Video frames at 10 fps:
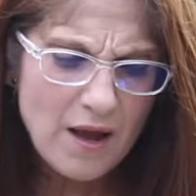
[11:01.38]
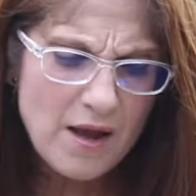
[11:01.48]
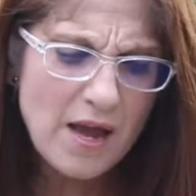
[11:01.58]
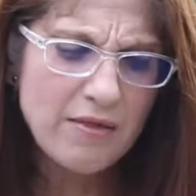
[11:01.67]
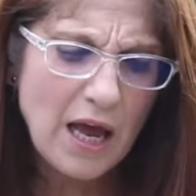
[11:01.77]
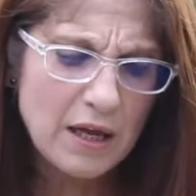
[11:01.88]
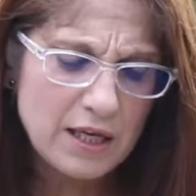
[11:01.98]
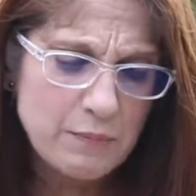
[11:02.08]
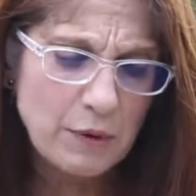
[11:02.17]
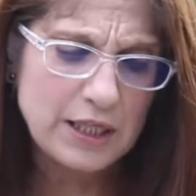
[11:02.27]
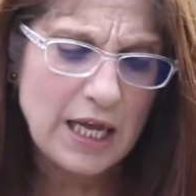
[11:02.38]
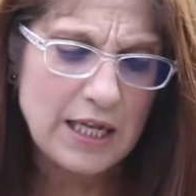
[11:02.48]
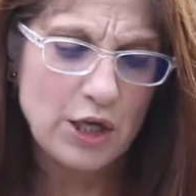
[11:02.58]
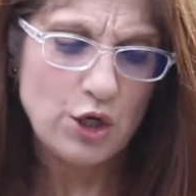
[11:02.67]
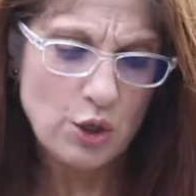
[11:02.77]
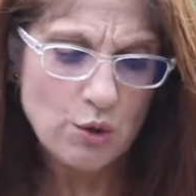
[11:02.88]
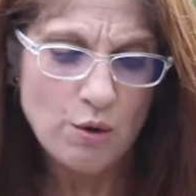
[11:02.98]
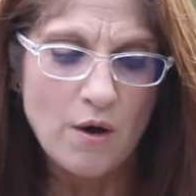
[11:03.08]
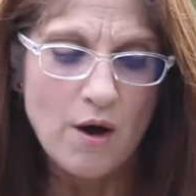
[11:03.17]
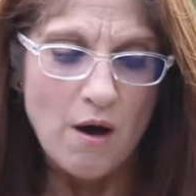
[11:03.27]
And that it's important that you
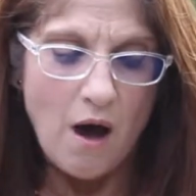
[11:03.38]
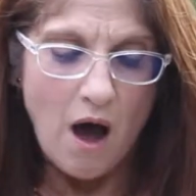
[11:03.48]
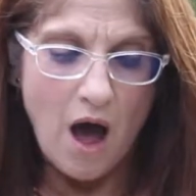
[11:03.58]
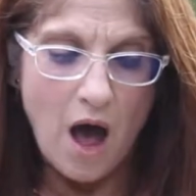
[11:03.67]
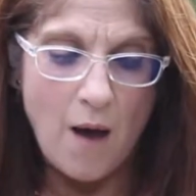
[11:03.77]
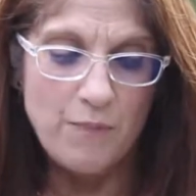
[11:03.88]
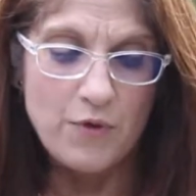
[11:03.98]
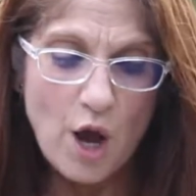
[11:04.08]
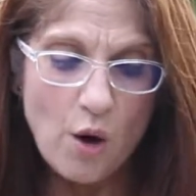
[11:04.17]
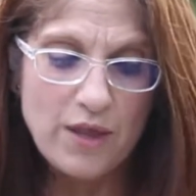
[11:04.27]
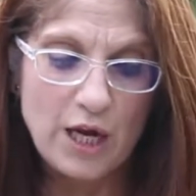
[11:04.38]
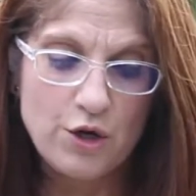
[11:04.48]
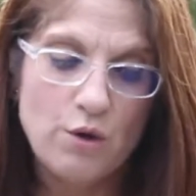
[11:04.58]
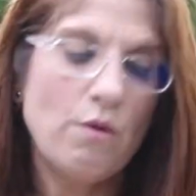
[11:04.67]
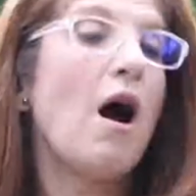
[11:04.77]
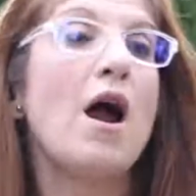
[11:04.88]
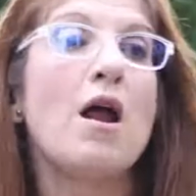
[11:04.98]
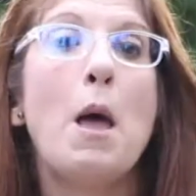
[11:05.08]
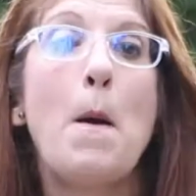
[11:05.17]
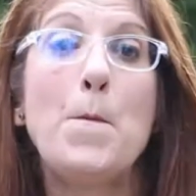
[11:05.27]
know that you are
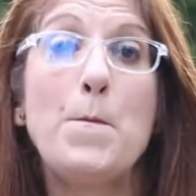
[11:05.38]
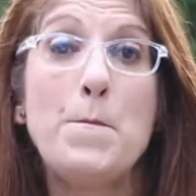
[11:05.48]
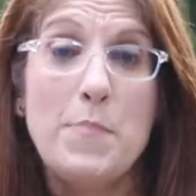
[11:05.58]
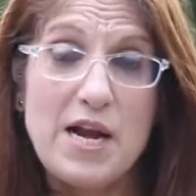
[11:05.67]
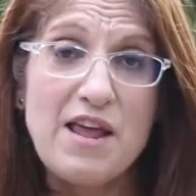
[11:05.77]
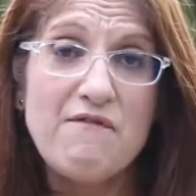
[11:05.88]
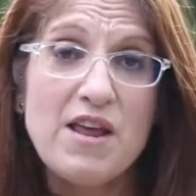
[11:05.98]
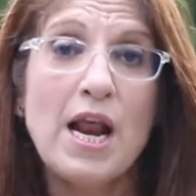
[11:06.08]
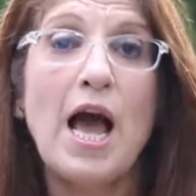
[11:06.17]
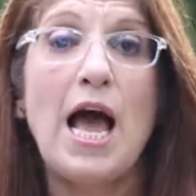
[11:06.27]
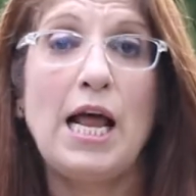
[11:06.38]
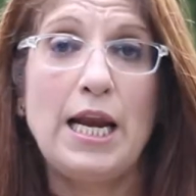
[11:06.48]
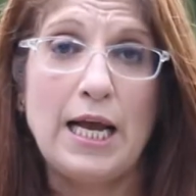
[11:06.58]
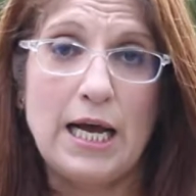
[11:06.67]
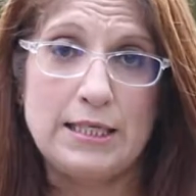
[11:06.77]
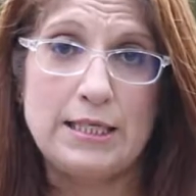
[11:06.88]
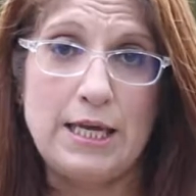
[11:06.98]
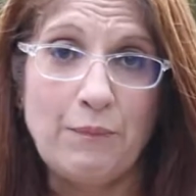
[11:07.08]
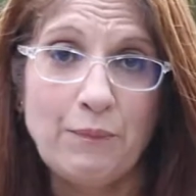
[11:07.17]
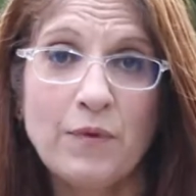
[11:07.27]
leaving a
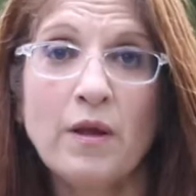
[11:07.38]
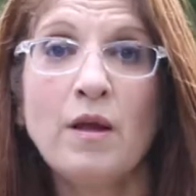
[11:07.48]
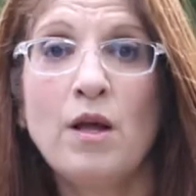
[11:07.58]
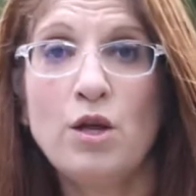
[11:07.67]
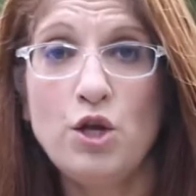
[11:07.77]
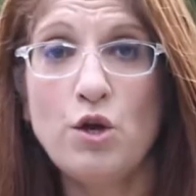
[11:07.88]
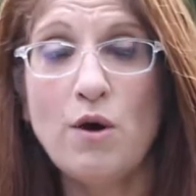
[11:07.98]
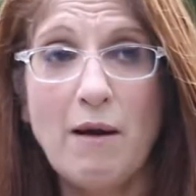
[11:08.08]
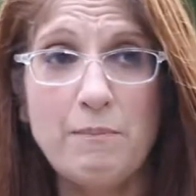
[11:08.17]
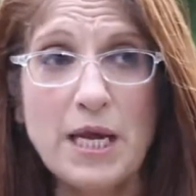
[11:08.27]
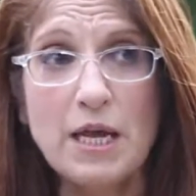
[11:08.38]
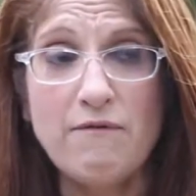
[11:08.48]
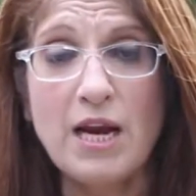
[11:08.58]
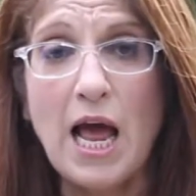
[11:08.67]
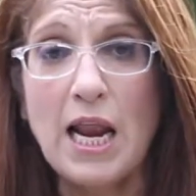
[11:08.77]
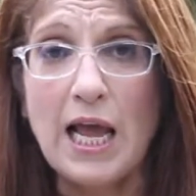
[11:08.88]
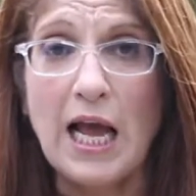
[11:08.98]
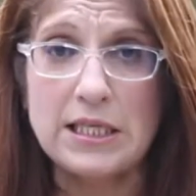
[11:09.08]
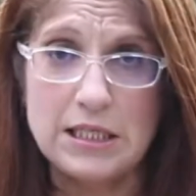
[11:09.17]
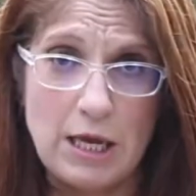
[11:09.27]
legacy. You have been given a
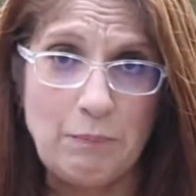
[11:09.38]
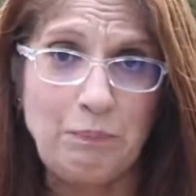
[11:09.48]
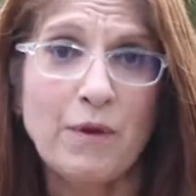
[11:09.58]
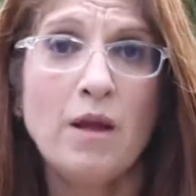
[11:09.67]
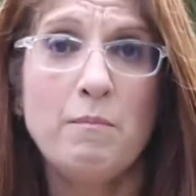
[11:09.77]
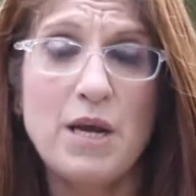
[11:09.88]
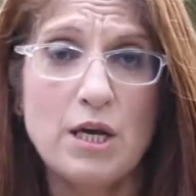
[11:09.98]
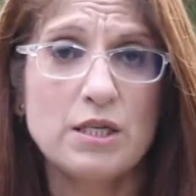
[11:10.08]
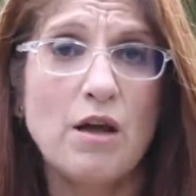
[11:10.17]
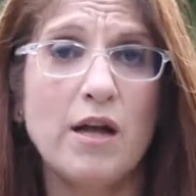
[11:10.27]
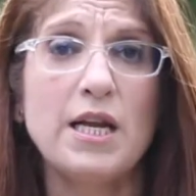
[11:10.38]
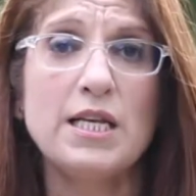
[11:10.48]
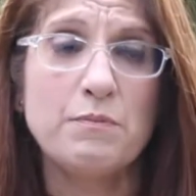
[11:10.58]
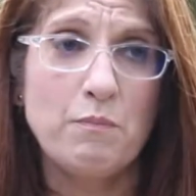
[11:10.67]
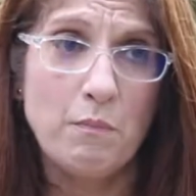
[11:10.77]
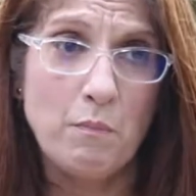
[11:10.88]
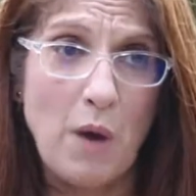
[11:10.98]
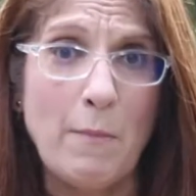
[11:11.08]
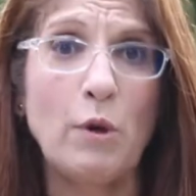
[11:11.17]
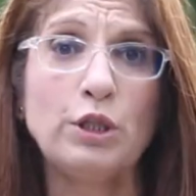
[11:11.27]
legacy, because God is
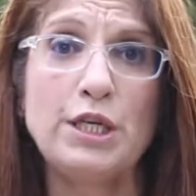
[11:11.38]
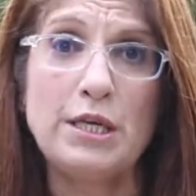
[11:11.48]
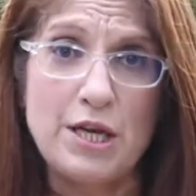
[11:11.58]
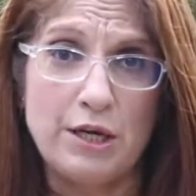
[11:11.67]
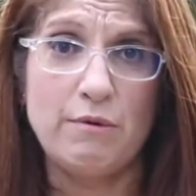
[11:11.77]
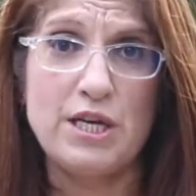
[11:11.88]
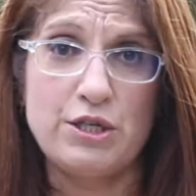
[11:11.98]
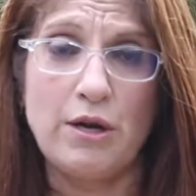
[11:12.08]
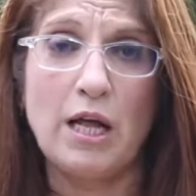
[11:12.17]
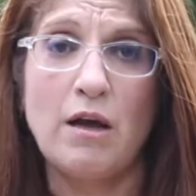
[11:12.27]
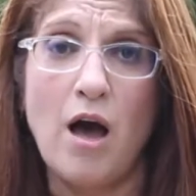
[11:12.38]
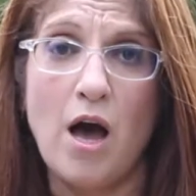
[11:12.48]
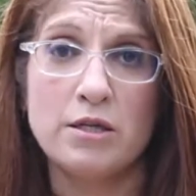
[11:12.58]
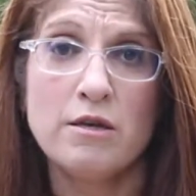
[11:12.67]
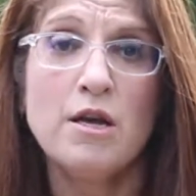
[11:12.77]
a multi-generational God.